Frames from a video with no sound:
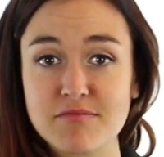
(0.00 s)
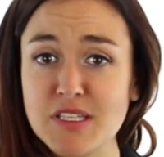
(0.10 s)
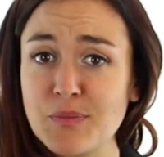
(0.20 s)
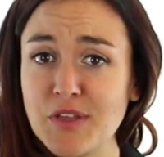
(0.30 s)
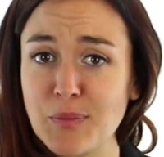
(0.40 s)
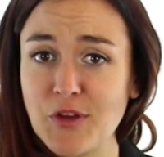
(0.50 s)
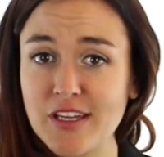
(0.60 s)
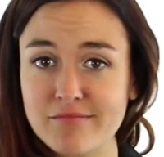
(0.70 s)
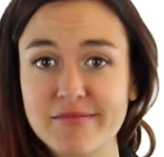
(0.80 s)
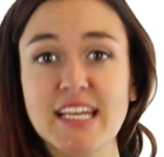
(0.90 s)
Simply
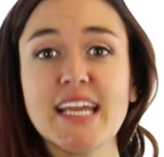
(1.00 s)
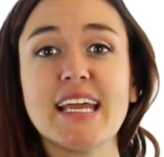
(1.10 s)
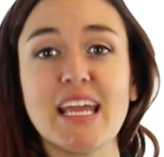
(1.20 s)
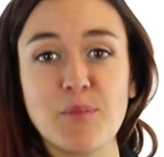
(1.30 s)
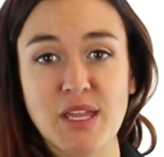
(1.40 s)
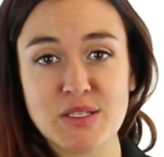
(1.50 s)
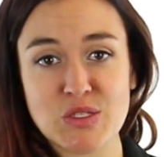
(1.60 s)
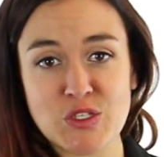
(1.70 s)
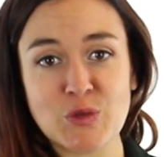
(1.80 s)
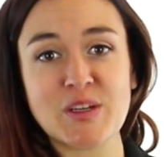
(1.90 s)
put, it
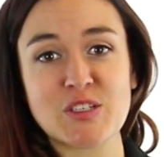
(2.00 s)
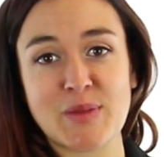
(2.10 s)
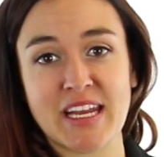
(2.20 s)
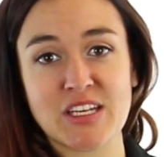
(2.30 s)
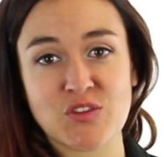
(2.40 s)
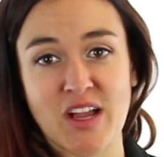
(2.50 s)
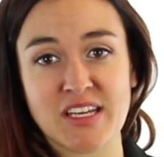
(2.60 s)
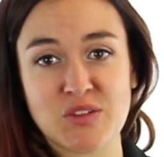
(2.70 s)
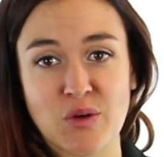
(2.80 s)
means too much money trying